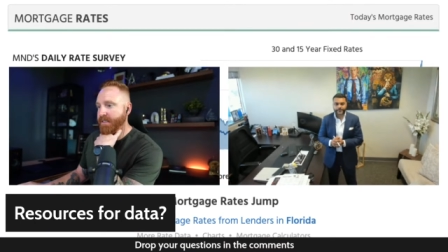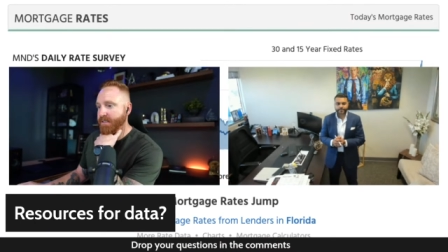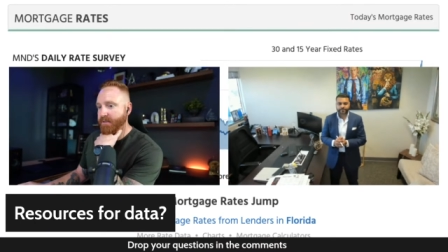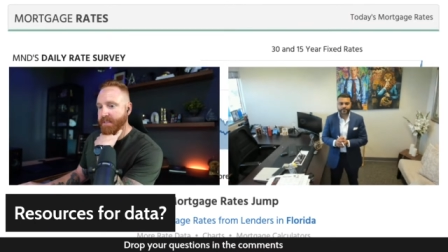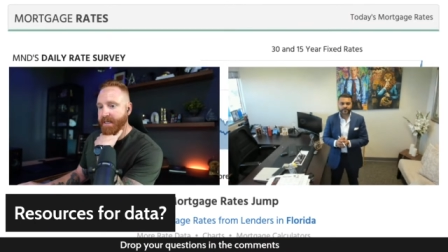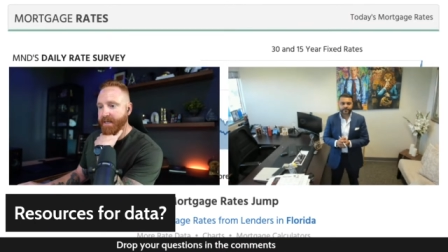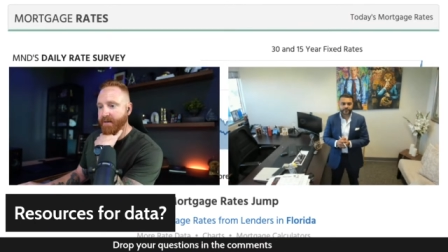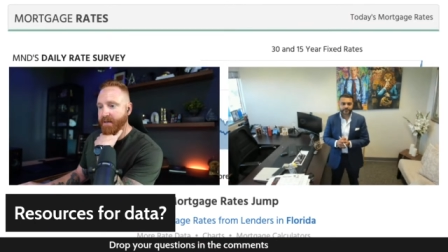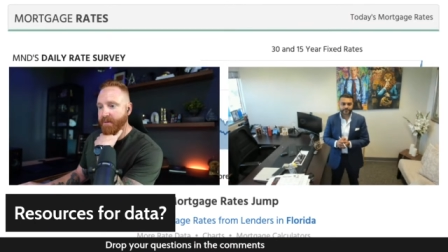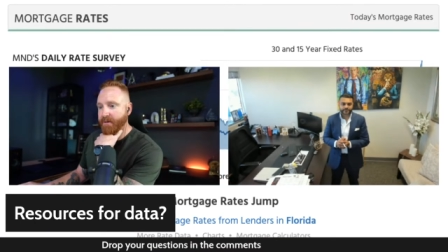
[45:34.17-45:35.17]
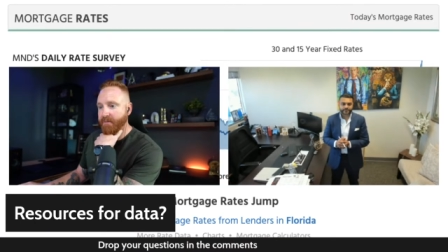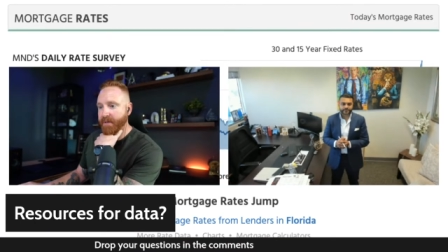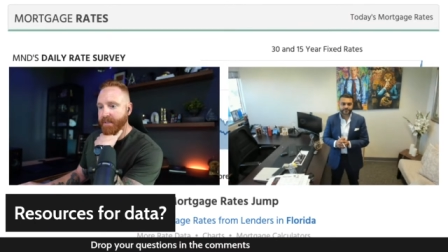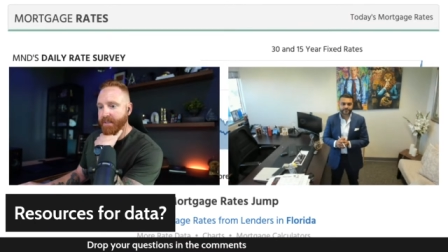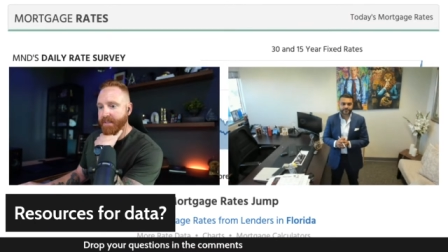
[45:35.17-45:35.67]
this little diagram. I don't know if I
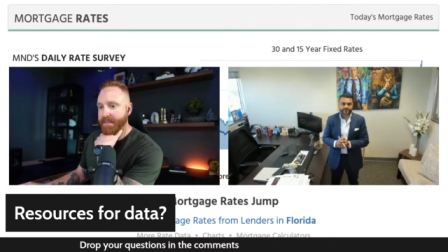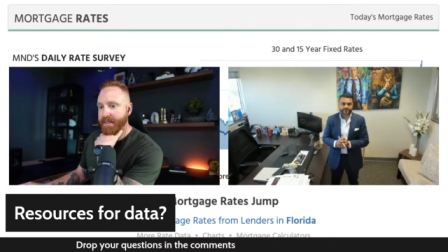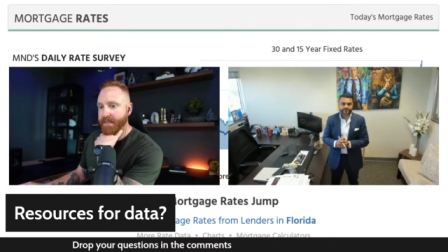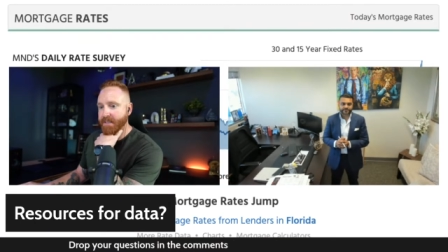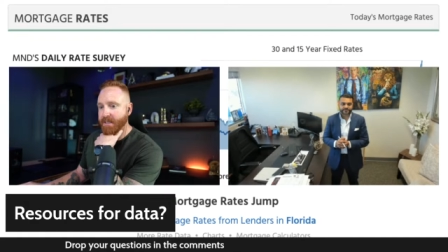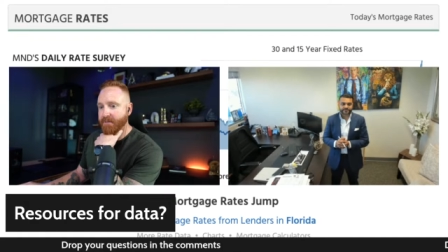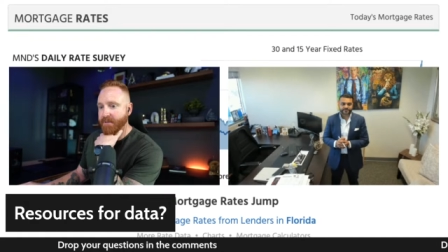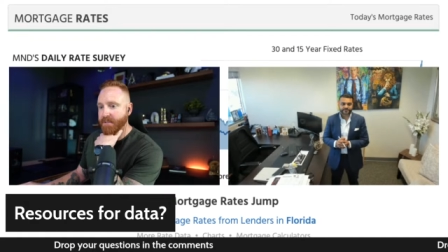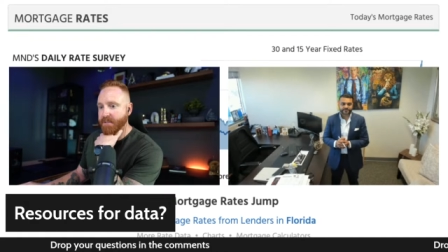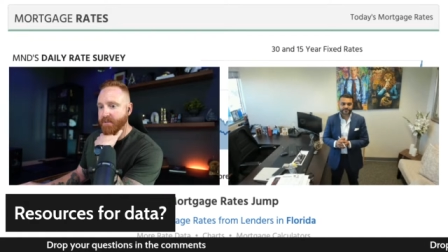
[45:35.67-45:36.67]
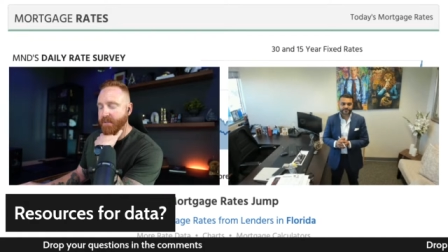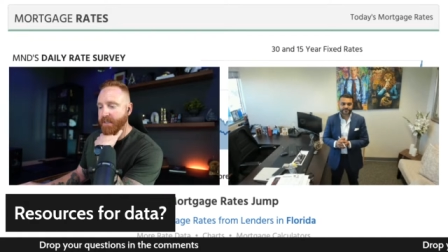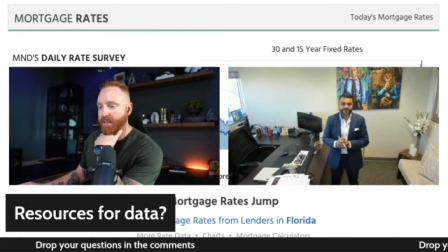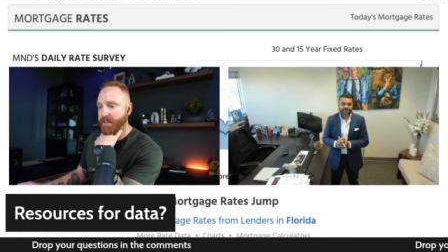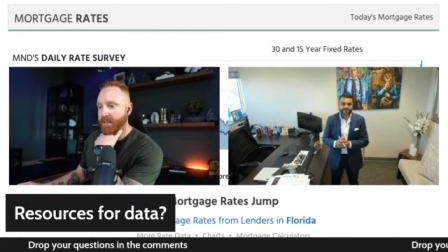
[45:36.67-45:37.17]
can like take us off the
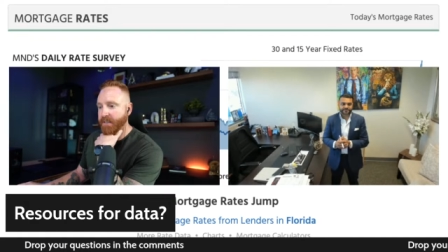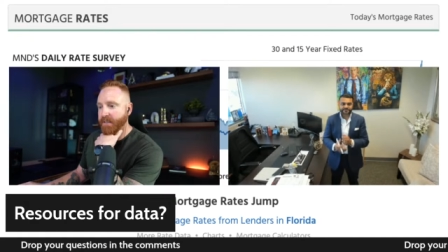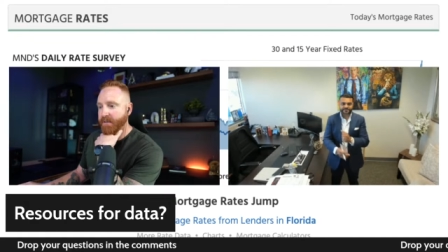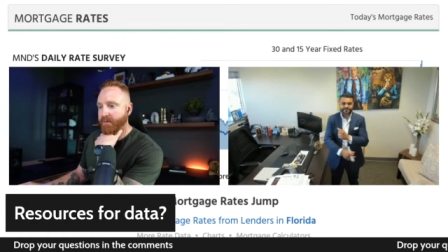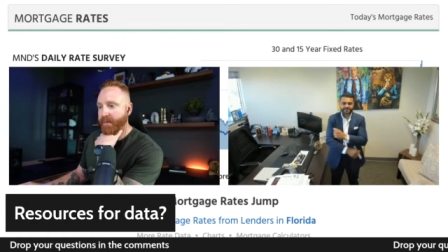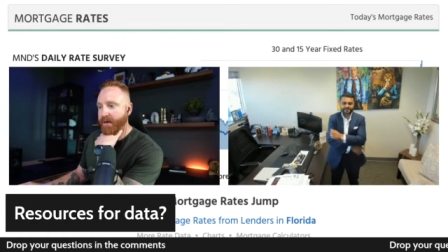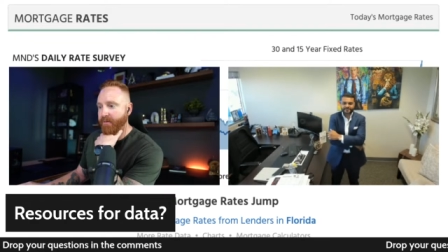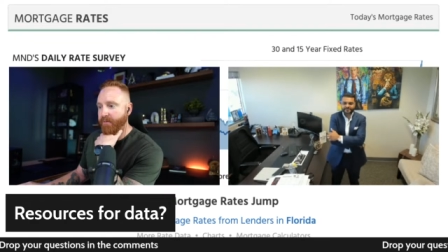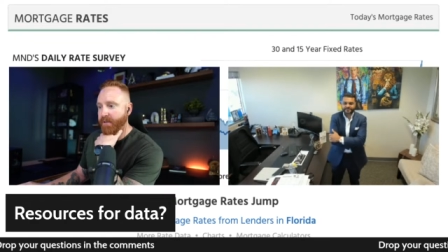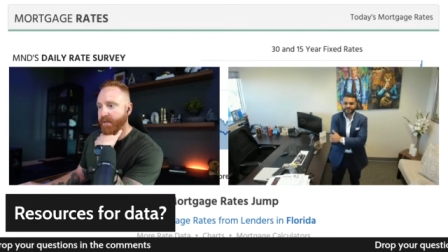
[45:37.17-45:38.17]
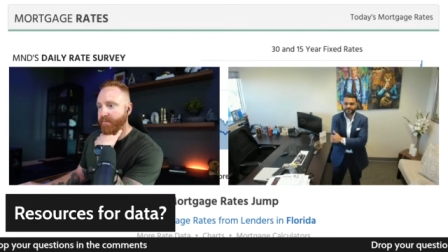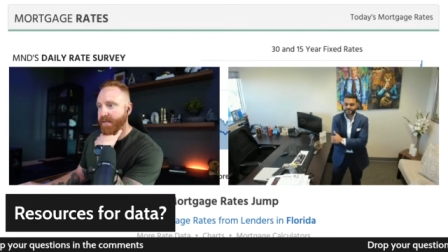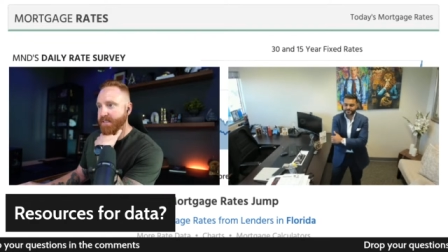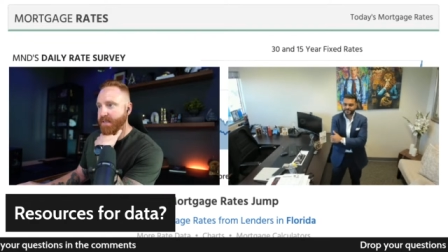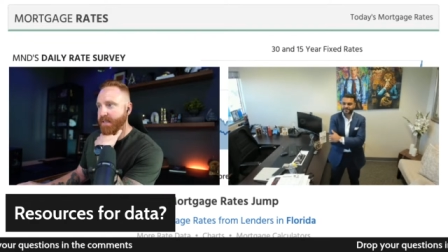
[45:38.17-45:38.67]
screen without really
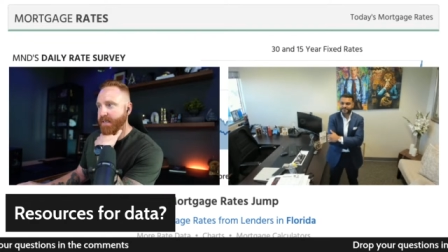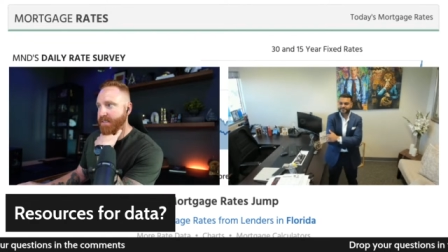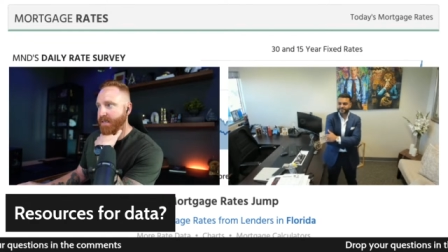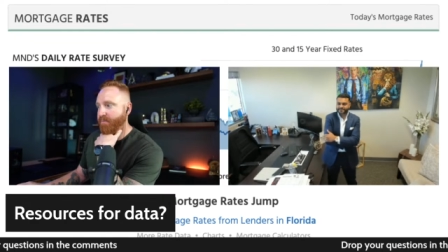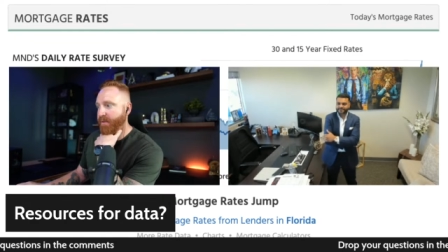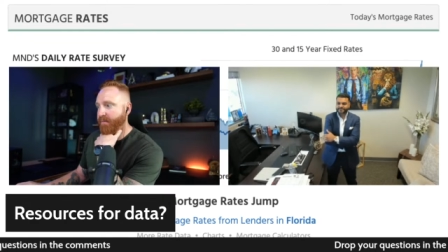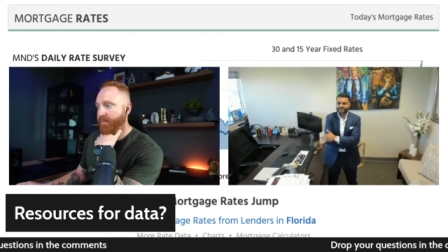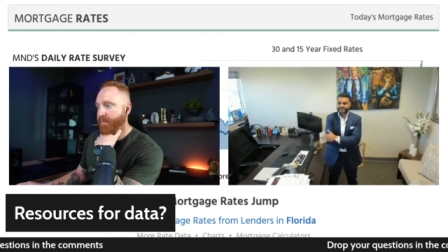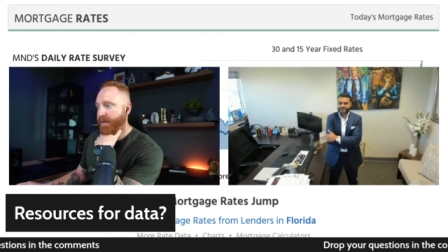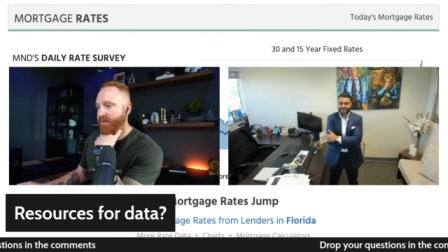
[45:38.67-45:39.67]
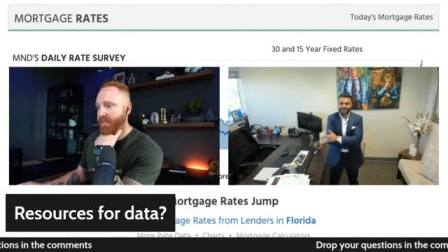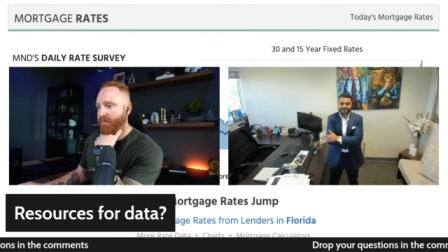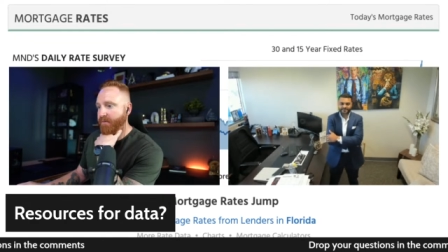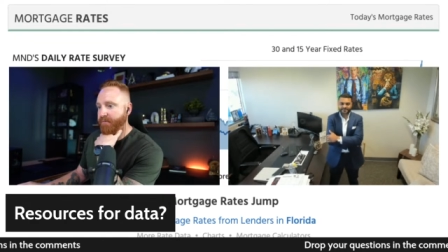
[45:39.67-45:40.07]
messing things up. But but I was able to